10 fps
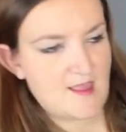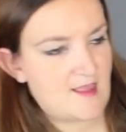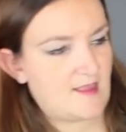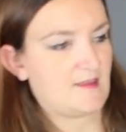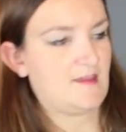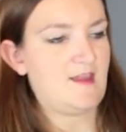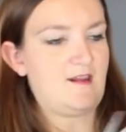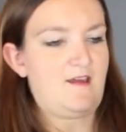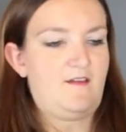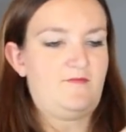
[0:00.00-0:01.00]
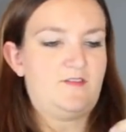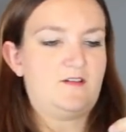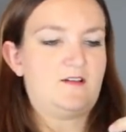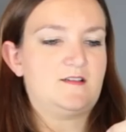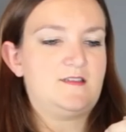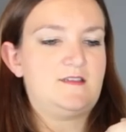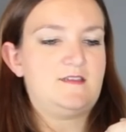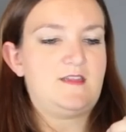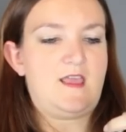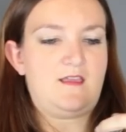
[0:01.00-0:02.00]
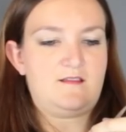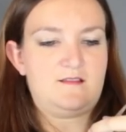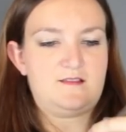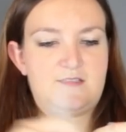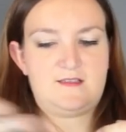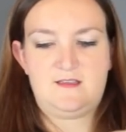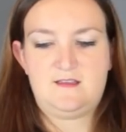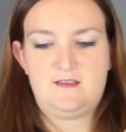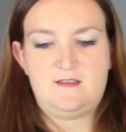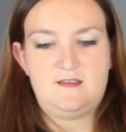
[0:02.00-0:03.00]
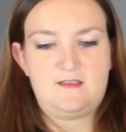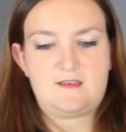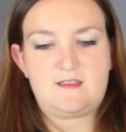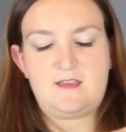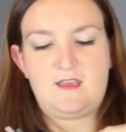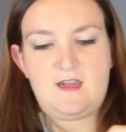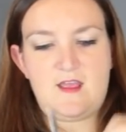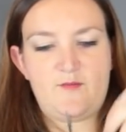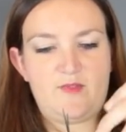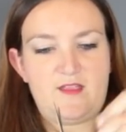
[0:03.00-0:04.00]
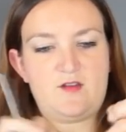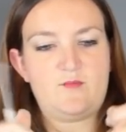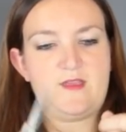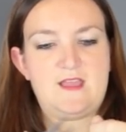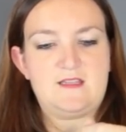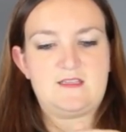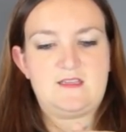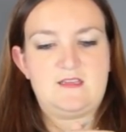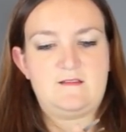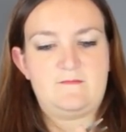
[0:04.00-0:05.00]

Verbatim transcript: and cut off your tails clean it up a little bit.